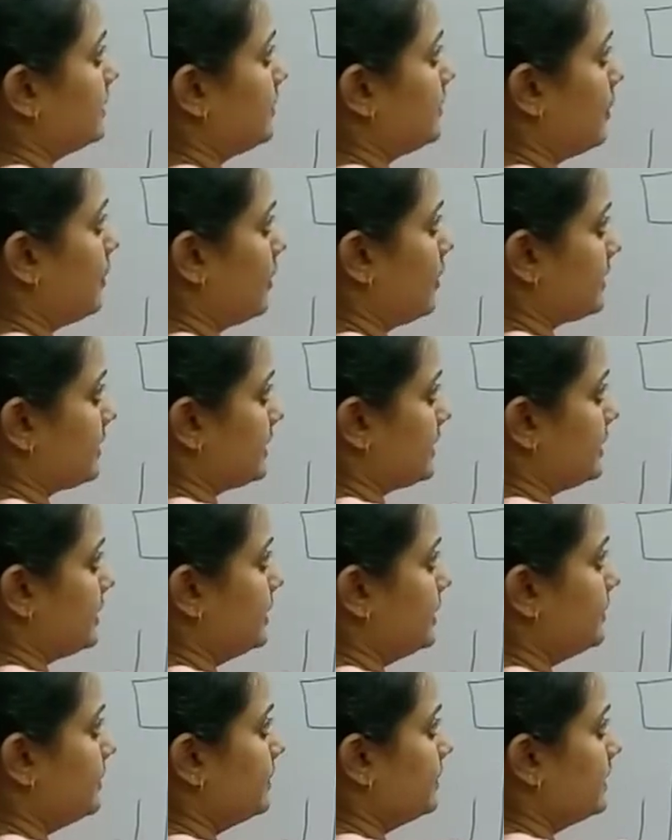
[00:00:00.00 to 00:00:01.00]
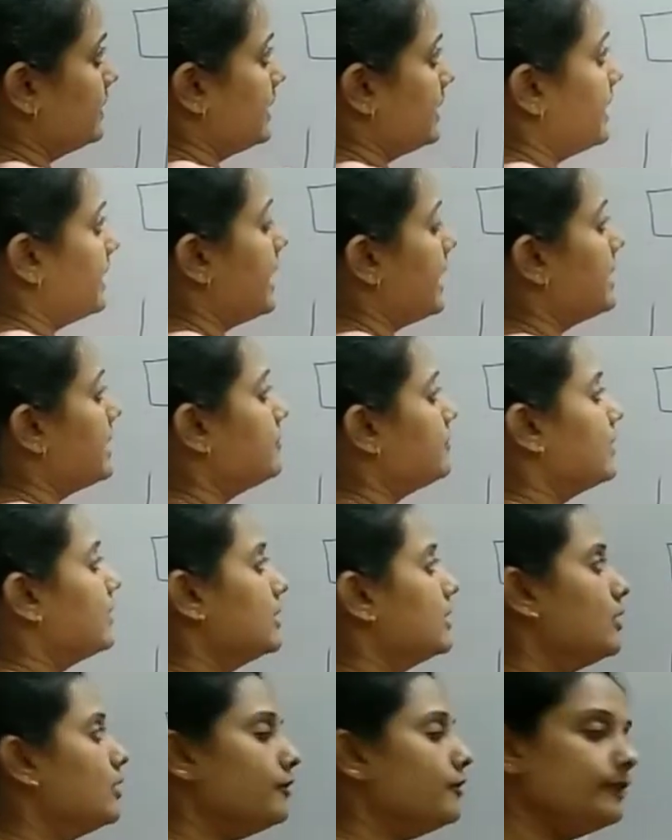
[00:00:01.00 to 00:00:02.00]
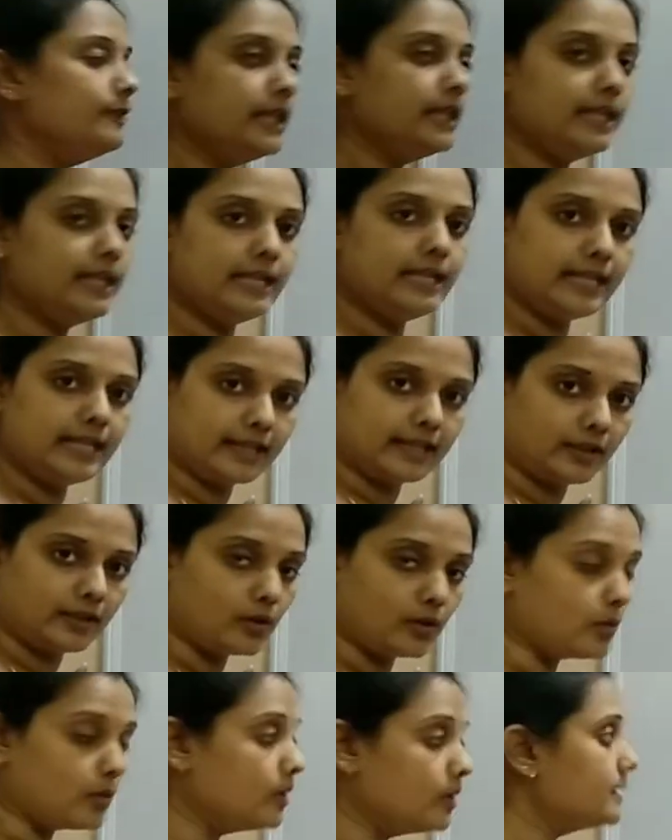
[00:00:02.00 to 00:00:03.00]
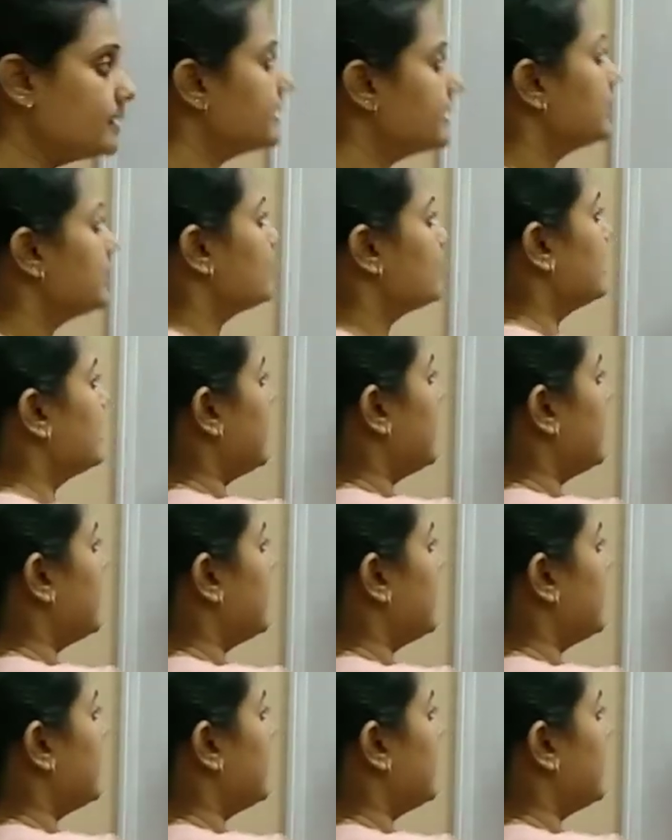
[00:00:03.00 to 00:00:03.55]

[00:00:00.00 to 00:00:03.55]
positive, and one of the electrodes, it will